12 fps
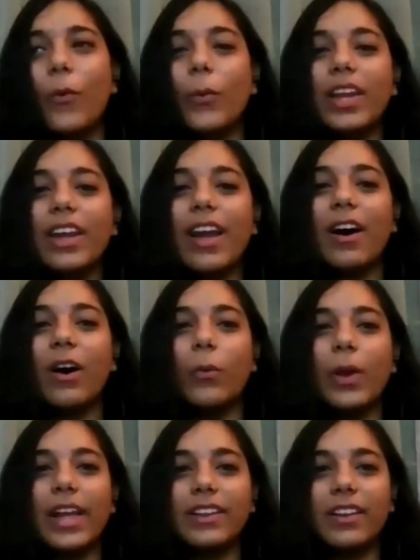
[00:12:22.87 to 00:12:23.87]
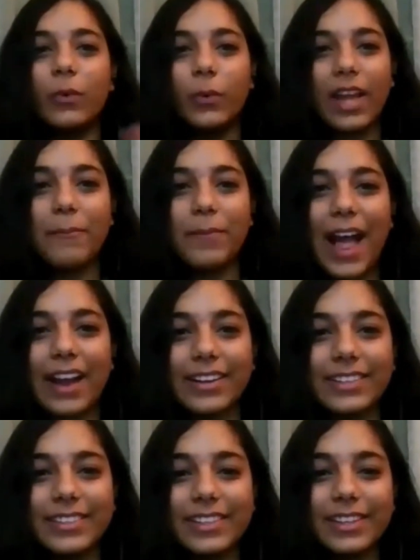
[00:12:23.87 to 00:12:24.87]
When we are
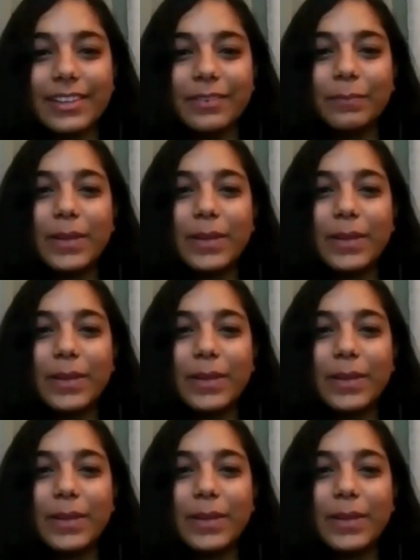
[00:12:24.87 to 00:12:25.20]
practicing,